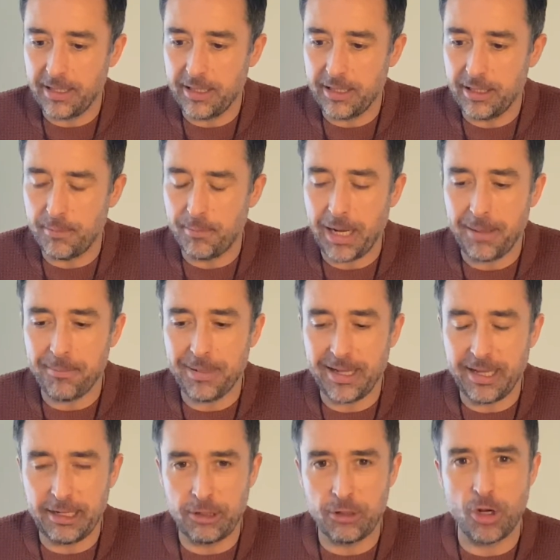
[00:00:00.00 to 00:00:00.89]
you might
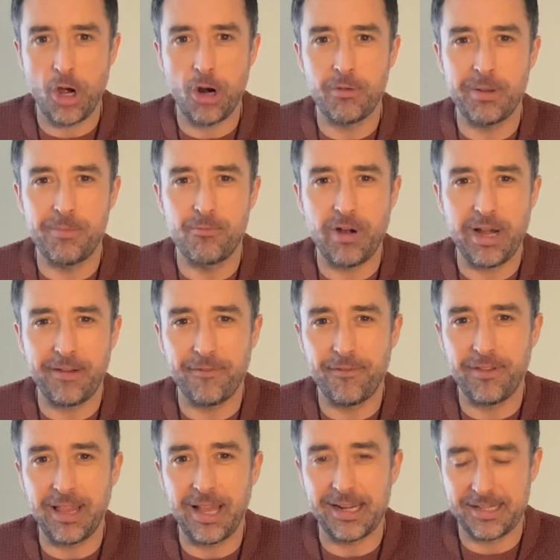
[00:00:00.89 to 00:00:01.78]
be ignoring red
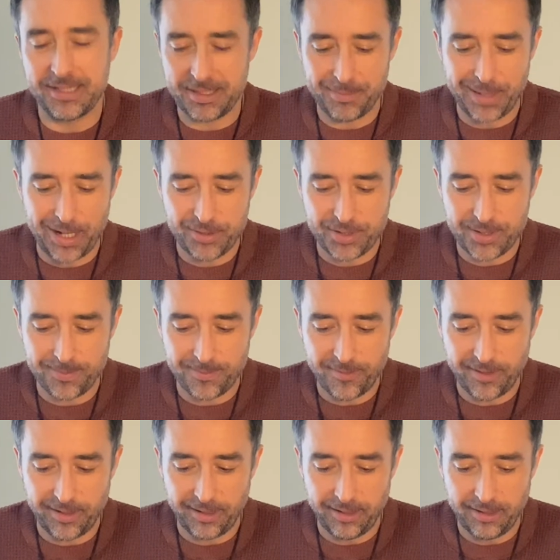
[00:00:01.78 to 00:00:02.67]
flags about
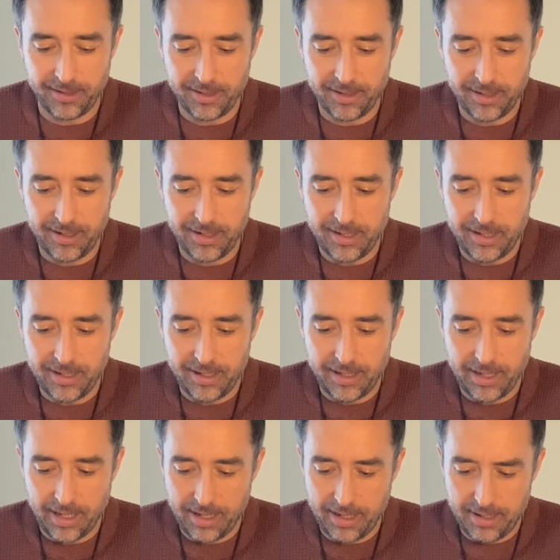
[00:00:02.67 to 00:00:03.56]
something.
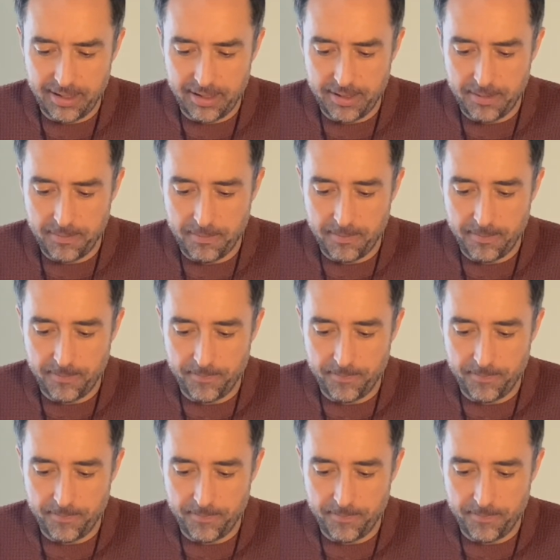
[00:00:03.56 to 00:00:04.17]
But